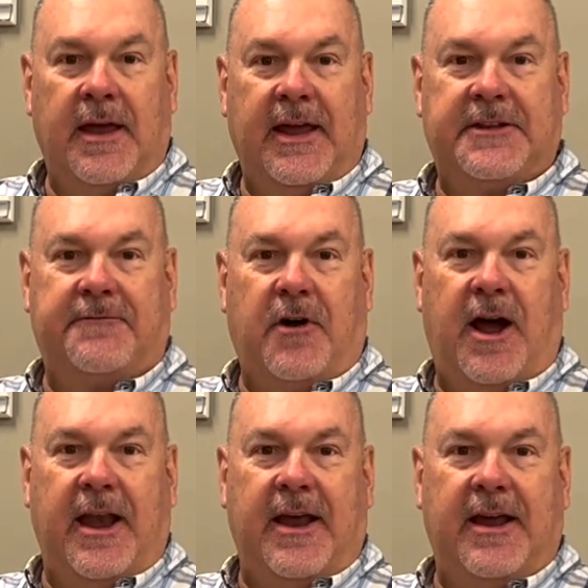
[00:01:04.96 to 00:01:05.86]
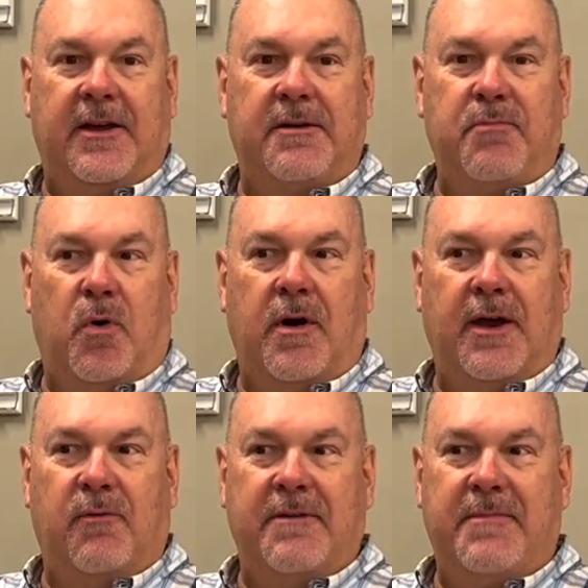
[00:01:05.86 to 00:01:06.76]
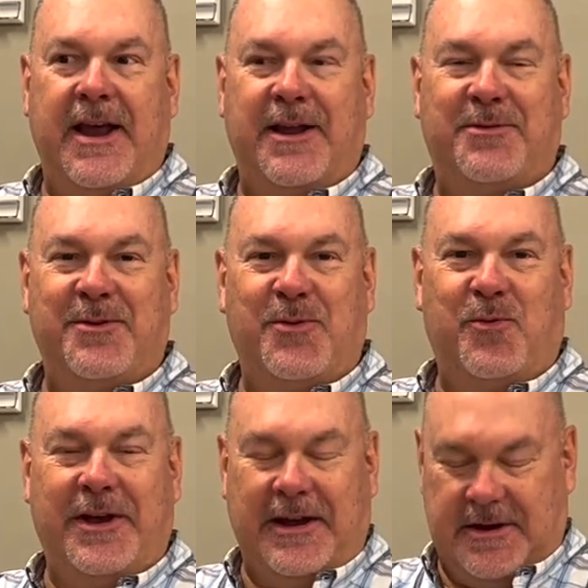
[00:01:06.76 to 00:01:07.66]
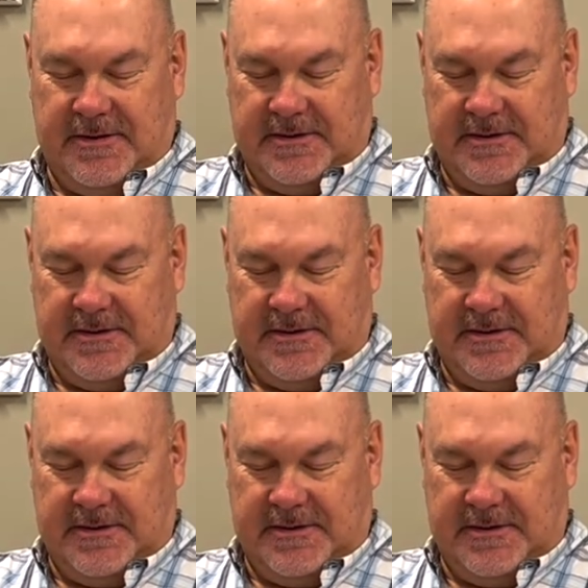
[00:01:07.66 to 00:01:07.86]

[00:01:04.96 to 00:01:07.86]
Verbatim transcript: It's Friday. Good morning. We've made it through the week.